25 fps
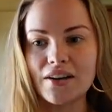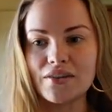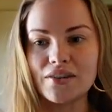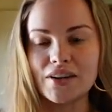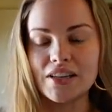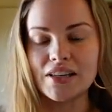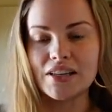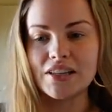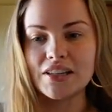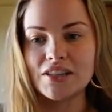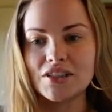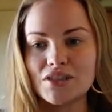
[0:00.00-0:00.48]
I
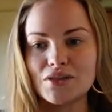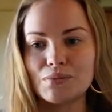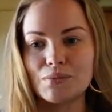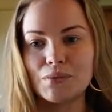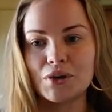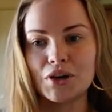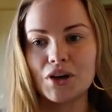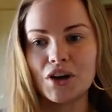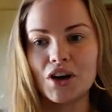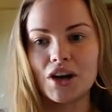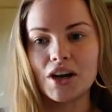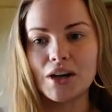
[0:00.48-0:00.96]
really need to
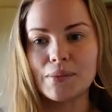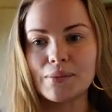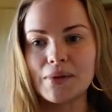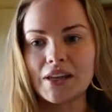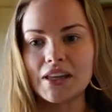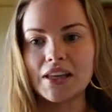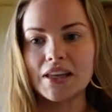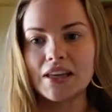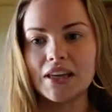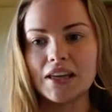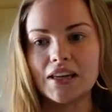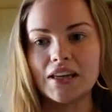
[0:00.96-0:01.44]
put on a
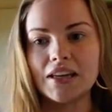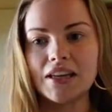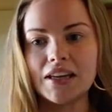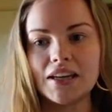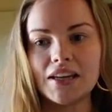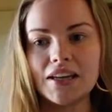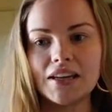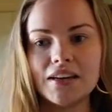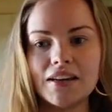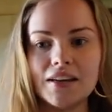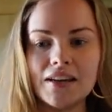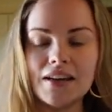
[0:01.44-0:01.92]

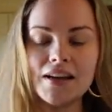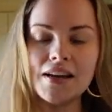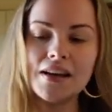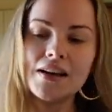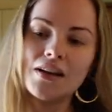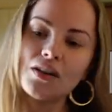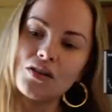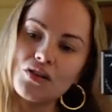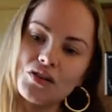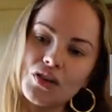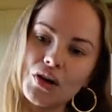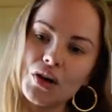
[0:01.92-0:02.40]
bikini,
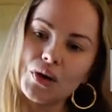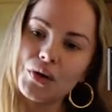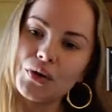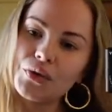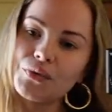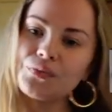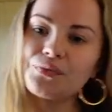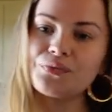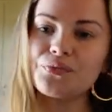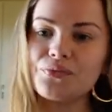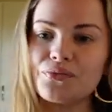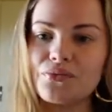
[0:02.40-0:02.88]

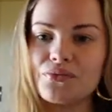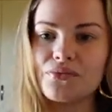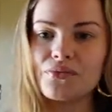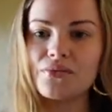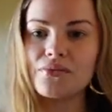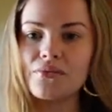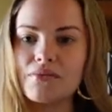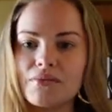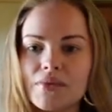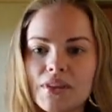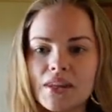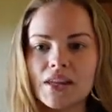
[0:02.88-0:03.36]
although I
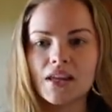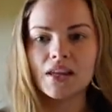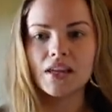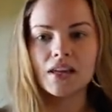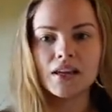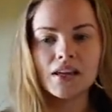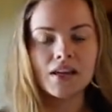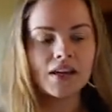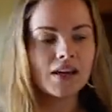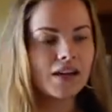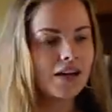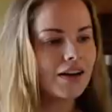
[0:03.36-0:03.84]

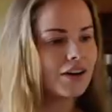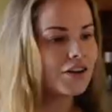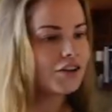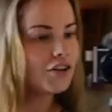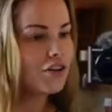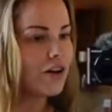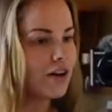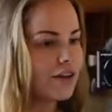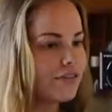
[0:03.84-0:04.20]
don't